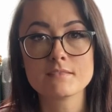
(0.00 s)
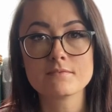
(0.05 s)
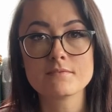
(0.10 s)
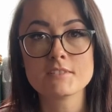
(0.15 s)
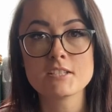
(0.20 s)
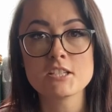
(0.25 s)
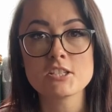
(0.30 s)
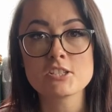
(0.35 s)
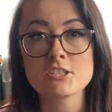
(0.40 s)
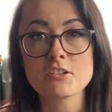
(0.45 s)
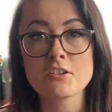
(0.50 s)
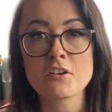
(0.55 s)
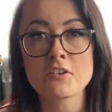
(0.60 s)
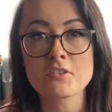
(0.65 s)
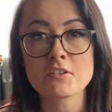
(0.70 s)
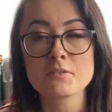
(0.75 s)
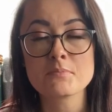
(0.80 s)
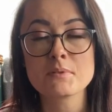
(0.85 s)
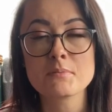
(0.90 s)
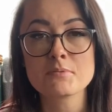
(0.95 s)
teaching
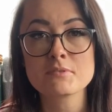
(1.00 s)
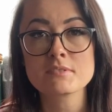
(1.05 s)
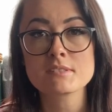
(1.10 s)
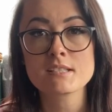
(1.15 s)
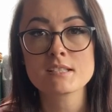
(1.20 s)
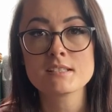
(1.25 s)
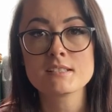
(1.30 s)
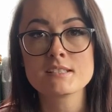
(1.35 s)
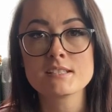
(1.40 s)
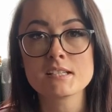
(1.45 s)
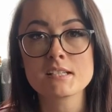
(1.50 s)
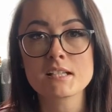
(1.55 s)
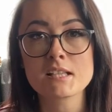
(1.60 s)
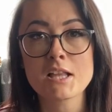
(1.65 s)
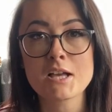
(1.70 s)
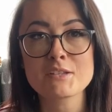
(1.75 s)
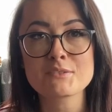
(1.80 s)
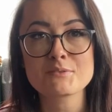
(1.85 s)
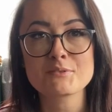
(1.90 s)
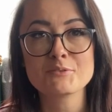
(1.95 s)
other people's kids in a
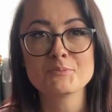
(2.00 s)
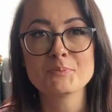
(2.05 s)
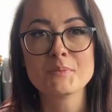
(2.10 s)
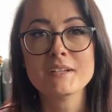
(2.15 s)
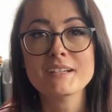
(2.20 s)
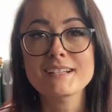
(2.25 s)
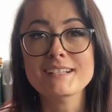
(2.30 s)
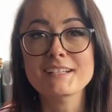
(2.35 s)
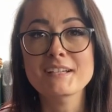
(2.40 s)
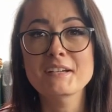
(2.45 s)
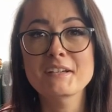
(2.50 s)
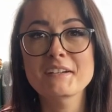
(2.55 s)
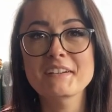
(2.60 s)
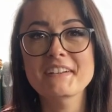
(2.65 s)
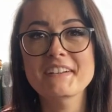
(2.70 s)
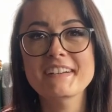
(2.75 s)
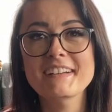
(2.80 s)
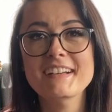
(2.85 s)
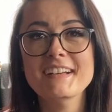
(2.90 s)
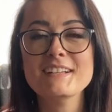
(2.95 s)
classroom.
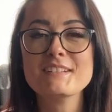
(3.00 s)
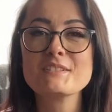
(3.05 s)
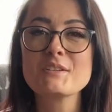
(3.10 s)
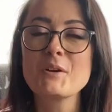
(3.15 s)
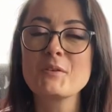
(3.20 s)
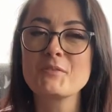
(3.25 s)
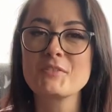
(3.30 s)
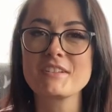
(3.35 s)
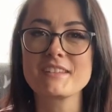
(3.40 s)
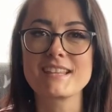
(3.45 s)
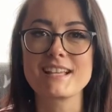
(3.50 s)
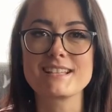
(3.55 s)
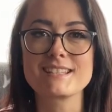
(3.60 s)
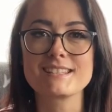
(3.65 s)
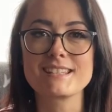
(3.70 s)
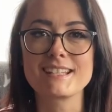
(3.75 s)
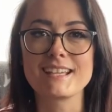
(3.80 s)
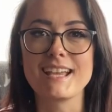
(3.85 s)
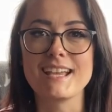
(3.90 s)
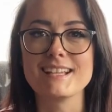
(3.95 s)
So hopefully that's
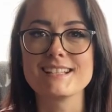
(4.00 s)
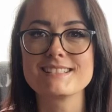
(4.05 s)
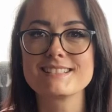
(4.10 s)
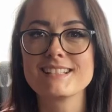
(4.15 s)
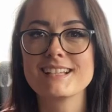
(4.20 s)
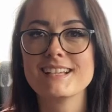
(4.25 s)
the case.